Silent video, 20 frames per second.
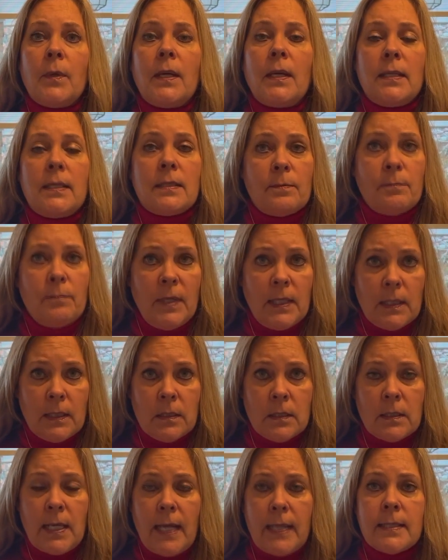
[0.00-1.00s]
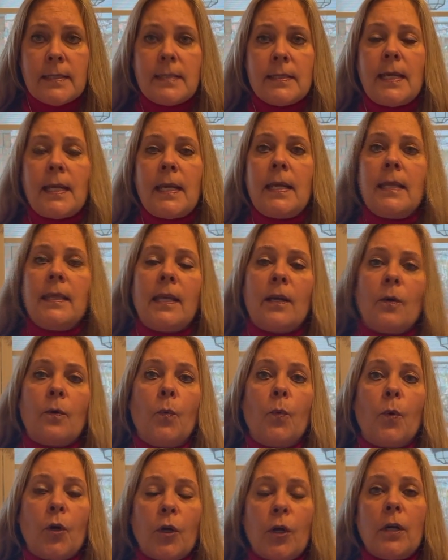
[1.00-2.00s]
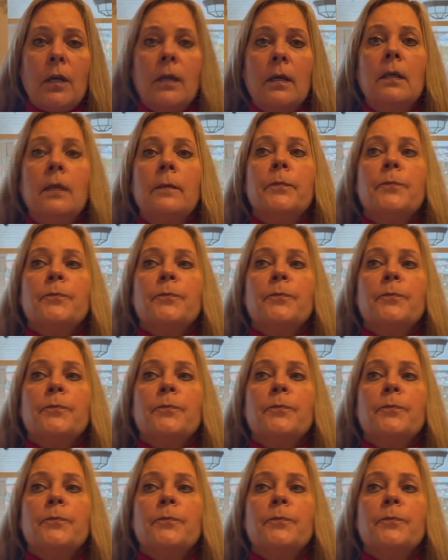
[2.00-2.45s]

It is Middle Tennessee. There were